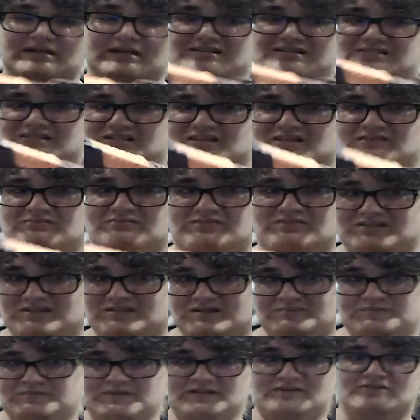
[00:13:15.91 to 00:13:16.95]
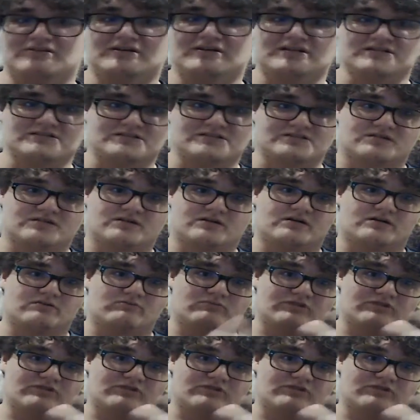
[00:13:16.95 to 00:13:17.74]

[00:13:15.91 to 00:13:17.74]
I just kind of wanted to update you guys on